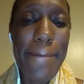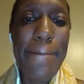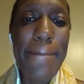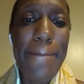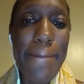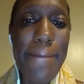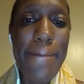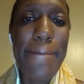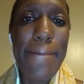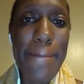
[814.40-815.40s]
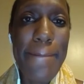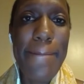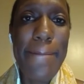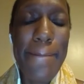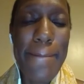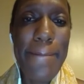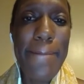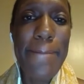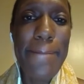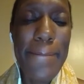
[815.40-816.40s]

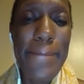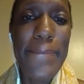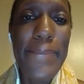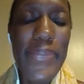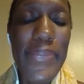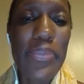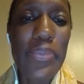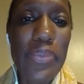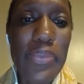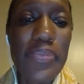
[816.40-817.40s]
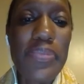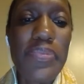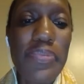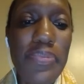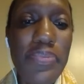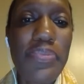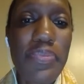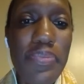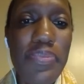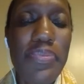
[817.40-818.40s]

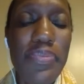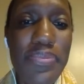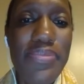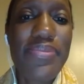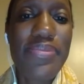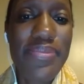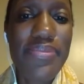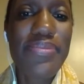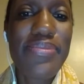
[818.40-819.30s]
(silent)